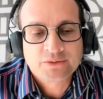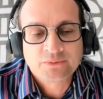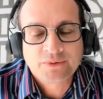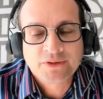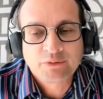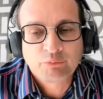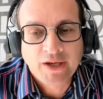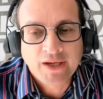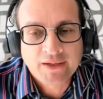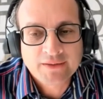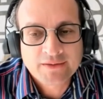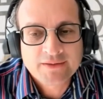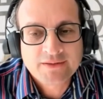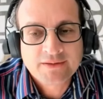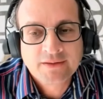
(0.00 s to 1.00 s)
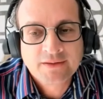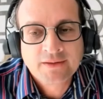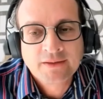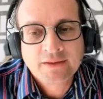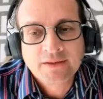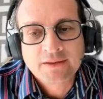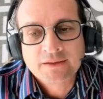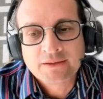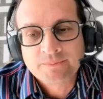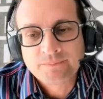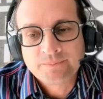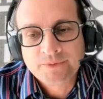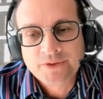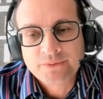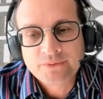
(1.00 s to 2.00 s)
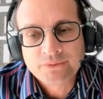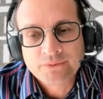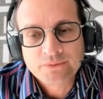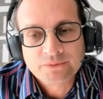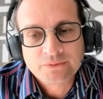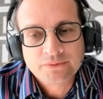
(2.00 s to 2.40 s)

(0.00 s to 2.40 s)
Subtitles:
banks to do